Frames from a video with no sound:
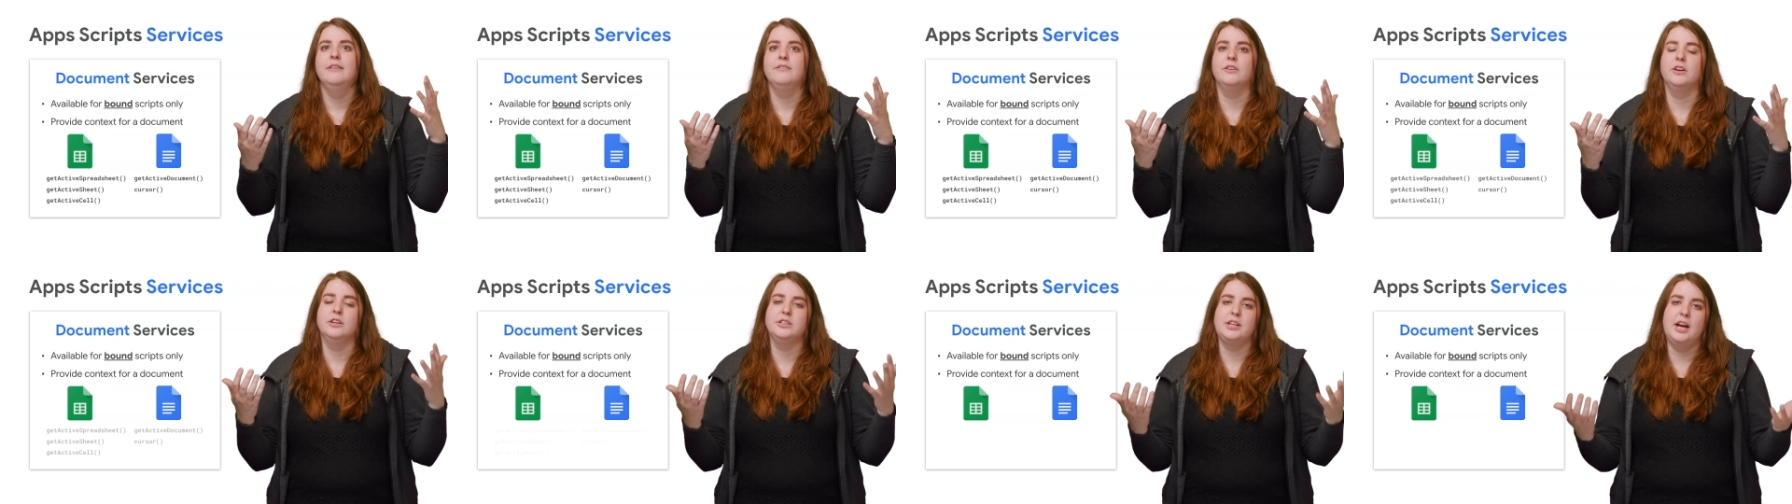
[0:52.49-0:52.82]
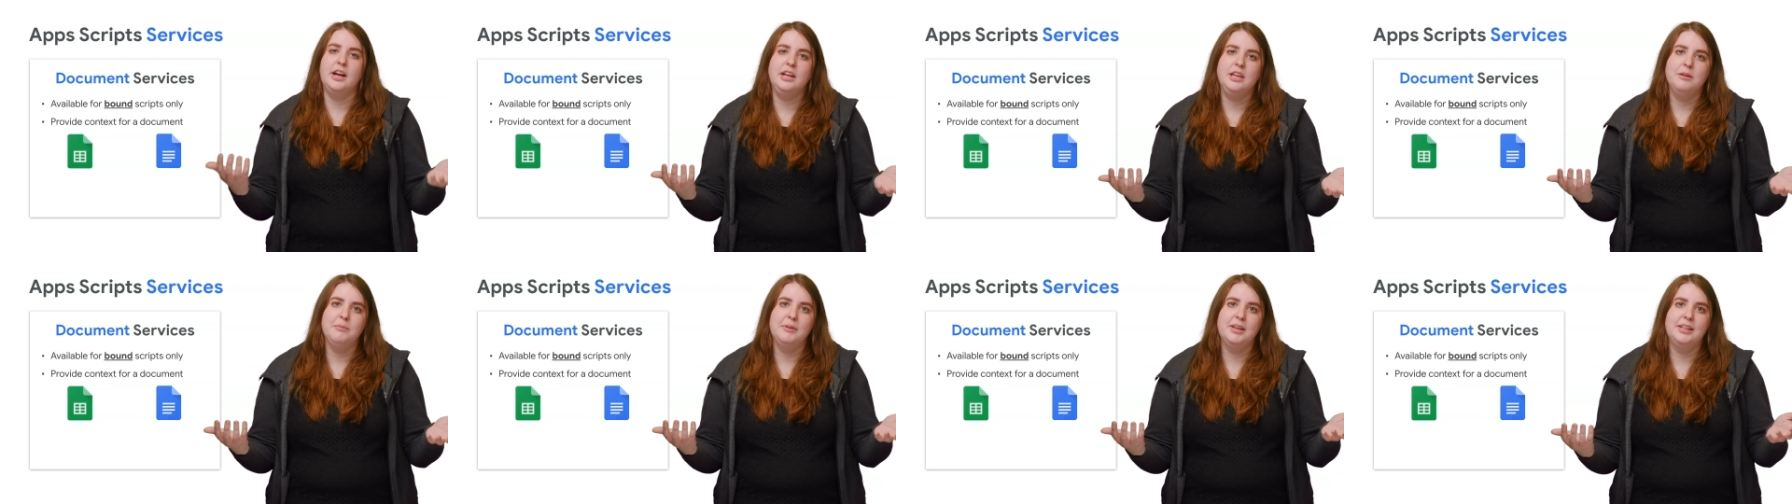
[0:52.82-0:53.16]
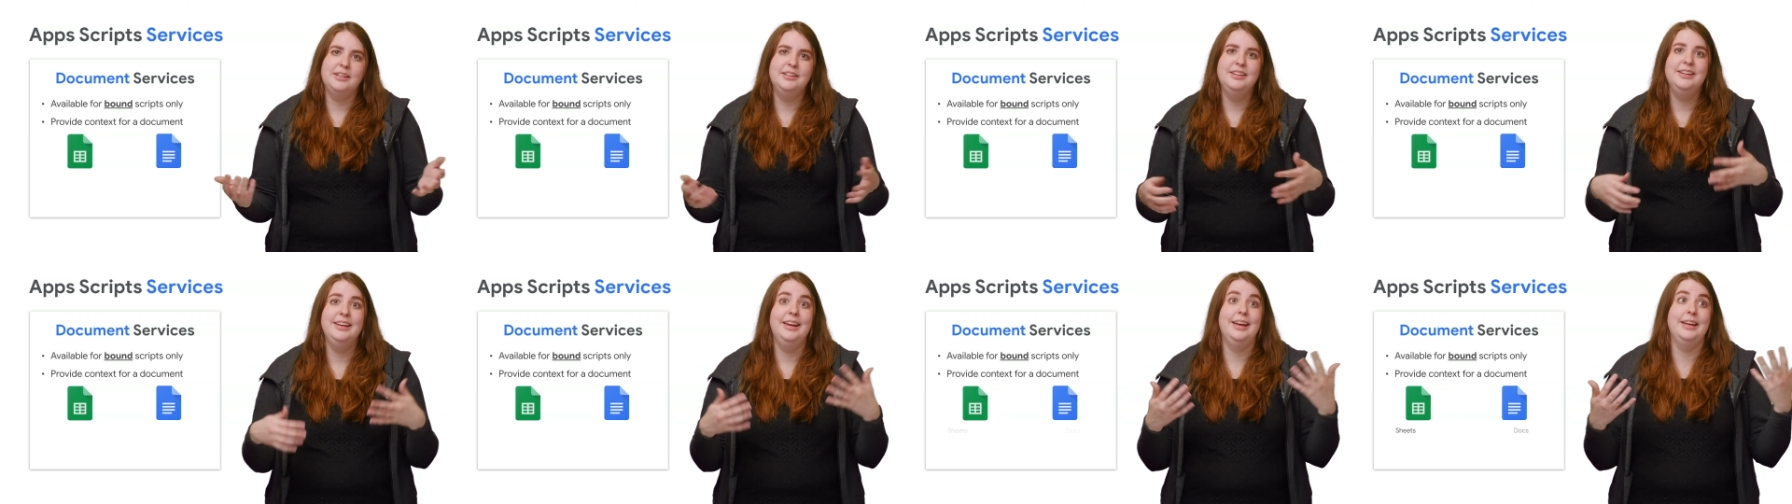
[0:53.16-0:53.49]
for a
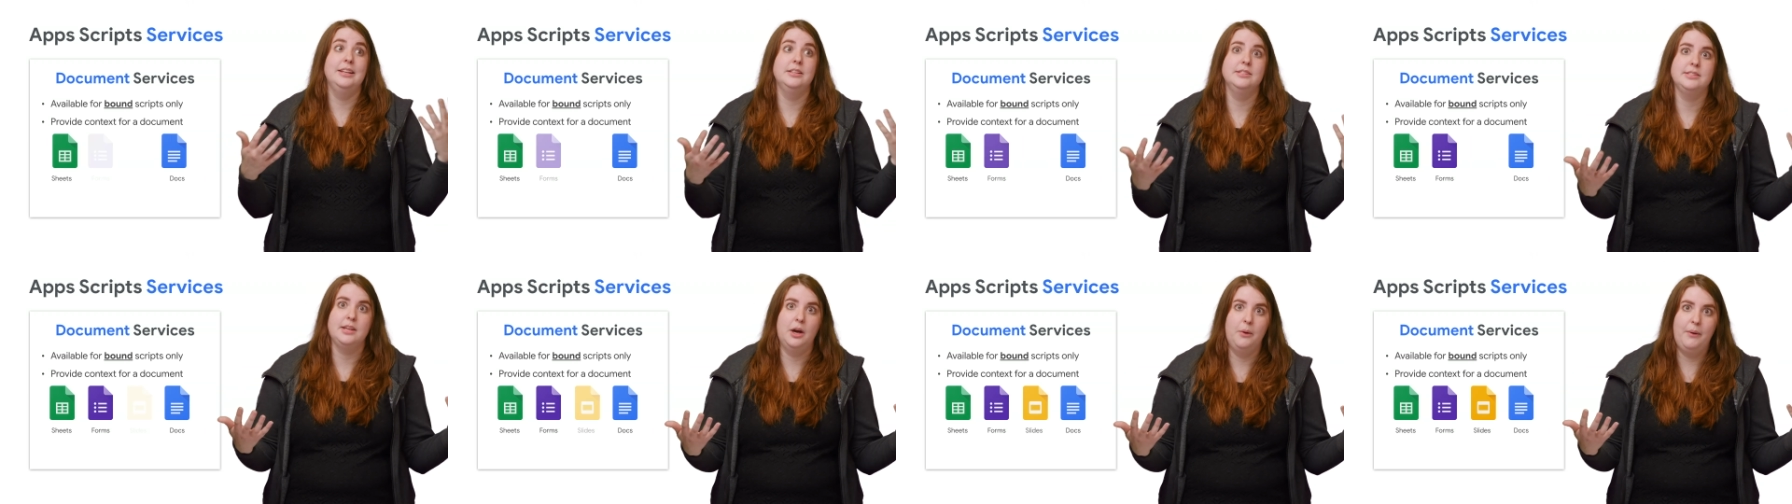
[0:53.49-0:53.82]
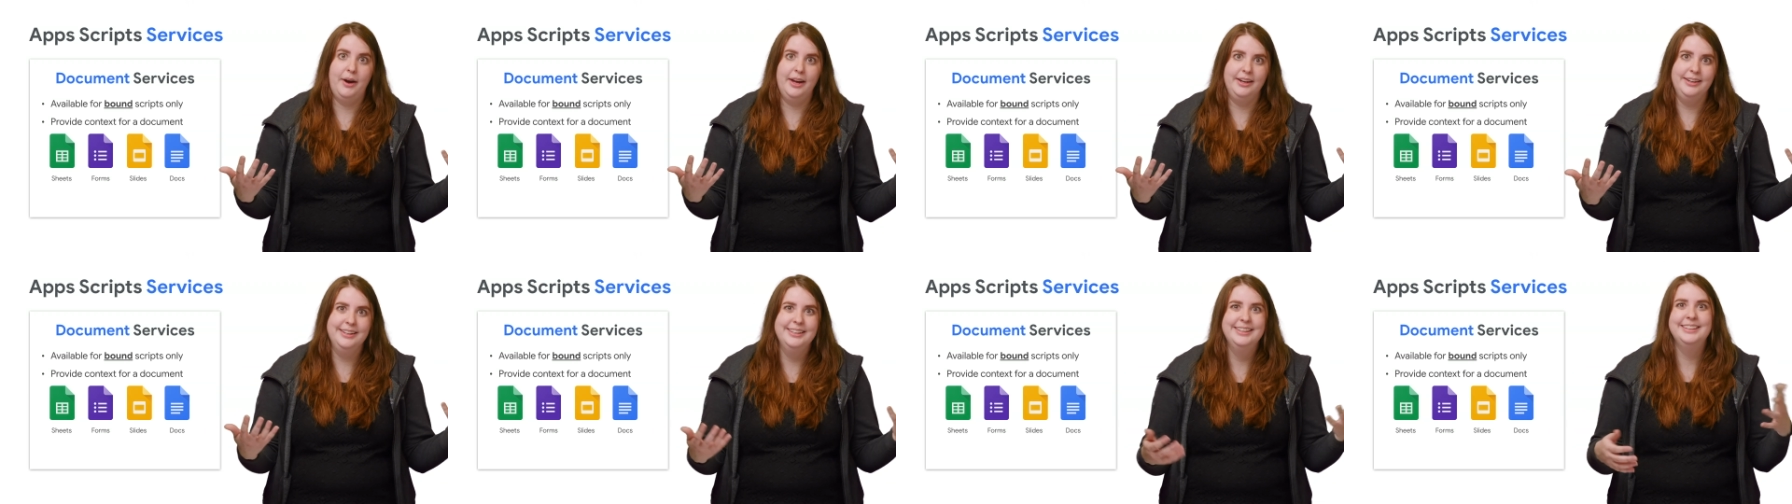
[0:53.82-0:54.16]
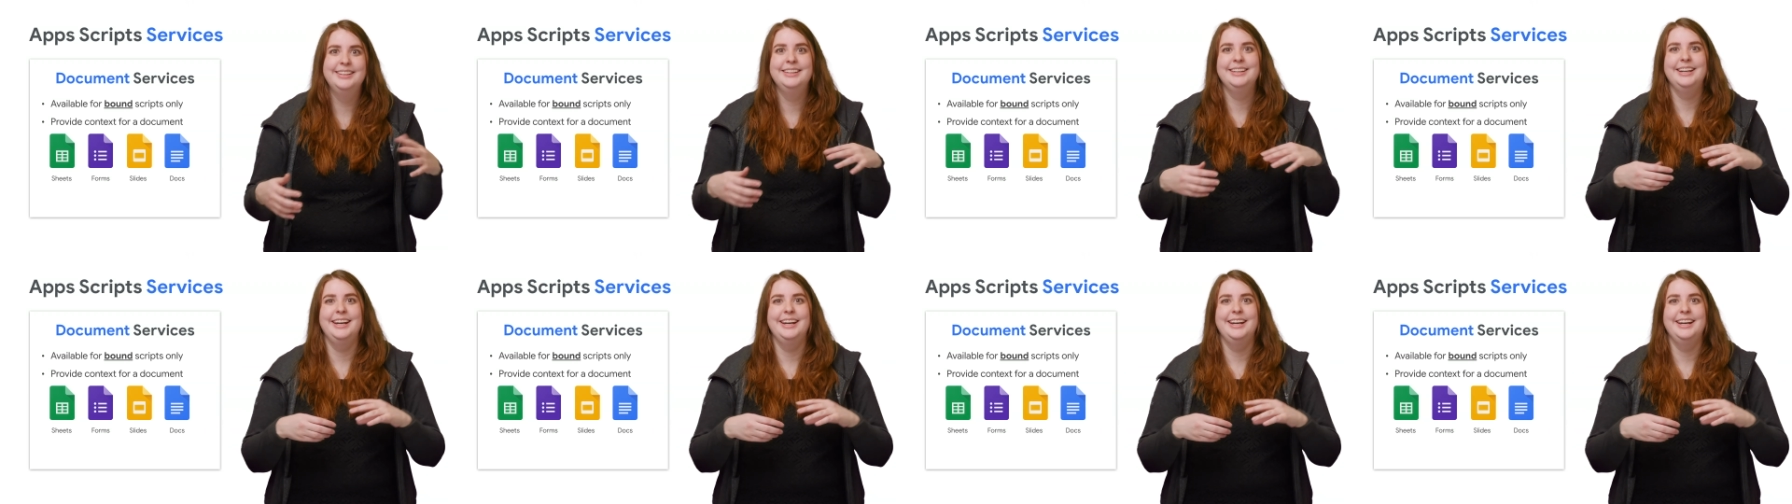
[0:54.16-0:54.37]
document and so on.